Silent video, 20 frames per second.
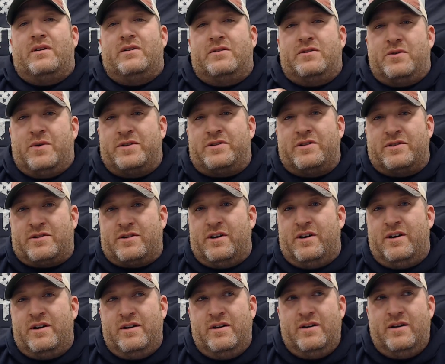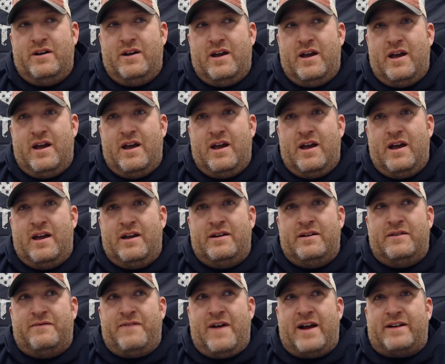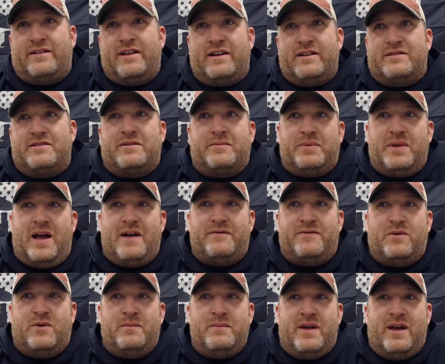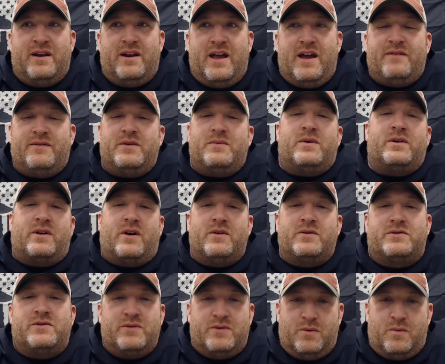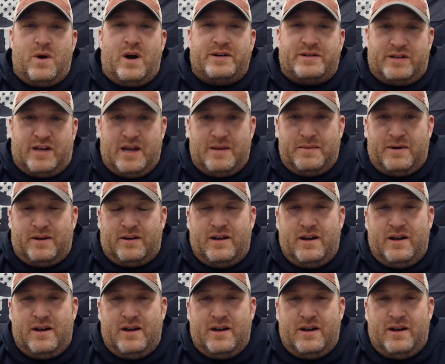Twitch is good, and the fact that it's the platform that everyone goes to watch gaming.